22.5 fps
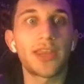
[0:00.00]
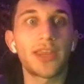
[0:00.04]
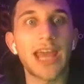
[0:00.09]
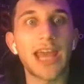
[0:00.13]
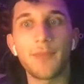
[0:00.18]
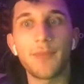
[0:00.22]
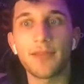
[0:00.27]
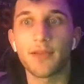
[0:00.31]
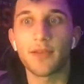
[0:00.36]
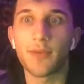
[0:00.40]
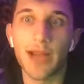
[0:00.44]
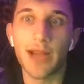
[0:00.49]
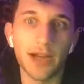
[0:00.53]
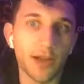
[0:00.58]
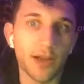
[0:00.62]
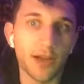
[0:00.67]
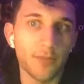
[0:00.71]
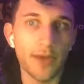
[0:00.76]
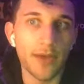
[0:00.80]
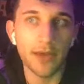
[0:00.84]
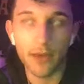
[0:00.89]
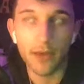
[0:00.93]
We know
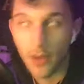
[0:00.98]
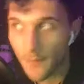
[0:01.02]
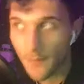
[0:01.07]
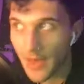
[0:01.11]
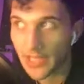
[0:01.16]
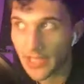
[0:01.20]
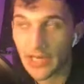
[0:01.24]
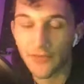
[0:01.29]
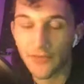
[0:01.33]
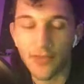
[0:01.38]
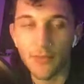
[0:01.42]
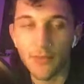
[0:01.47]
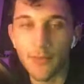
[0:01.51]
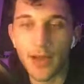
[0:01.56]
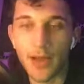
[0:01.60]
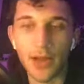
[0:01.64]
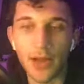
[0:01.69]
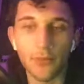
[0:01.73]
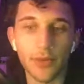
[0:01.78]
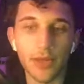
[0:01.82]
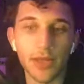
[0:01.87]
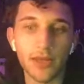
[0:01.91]
Sammy's going to come
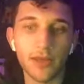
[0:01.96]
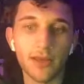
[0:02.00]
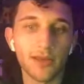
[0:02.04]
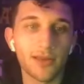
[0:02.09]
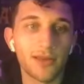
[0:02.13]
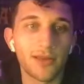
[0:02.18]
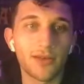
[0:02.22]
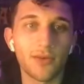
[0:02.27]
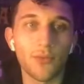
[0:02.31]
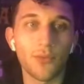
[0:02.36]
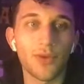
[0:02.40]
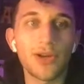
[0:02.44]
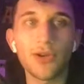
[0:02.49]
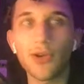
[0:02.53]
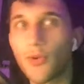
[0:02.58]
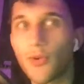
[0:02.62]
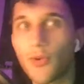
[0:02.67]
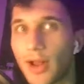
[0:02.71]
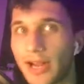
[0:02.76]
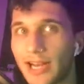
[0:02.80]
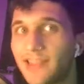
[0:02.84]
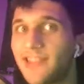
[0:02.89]
back after the bye week.
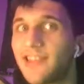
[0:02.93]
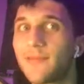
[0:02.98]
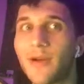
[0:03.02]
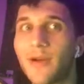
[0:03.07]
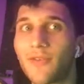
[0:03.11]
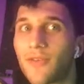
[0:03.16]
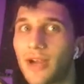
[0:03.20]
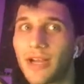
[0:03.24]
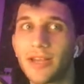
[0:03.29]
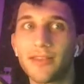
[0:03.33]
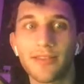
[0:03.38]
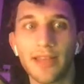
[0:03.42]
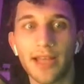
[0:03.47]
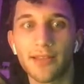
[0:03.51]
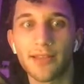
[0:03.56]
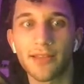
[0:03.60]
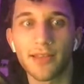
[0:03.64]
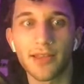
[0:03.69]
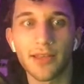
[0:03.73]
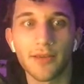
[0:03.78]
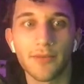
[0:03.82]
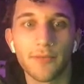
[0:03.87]
We don't know anything about
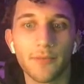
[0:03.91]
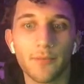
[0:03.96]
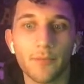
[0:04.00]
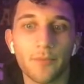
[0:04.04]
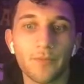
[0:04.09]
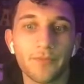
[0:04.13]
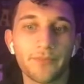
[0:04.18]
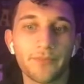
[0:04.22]
Ronnie Stanley.